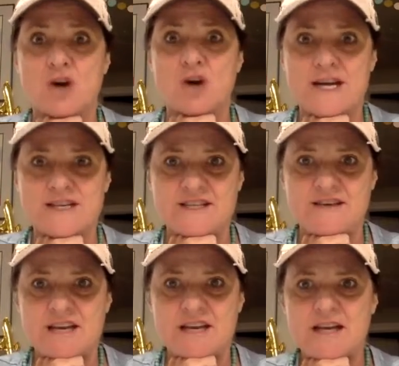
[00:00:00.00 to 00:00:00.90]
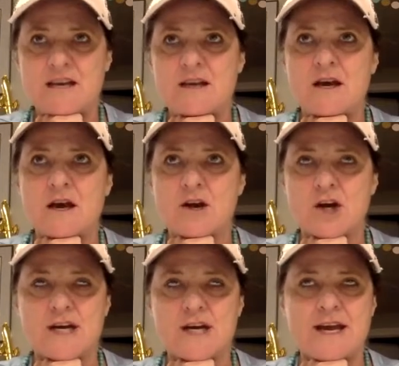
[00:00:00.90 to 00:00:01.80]
creativity,
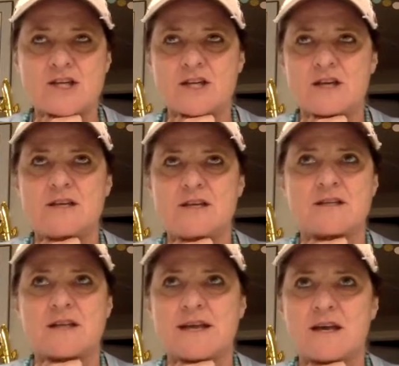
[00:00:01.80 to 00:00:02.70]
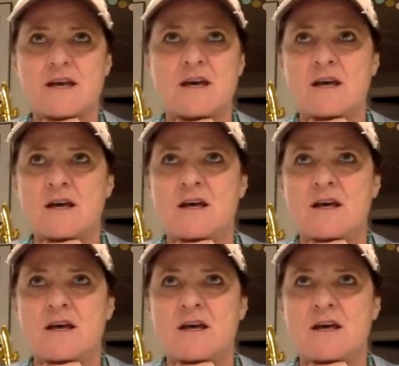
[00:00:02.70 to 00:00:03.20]
creation is like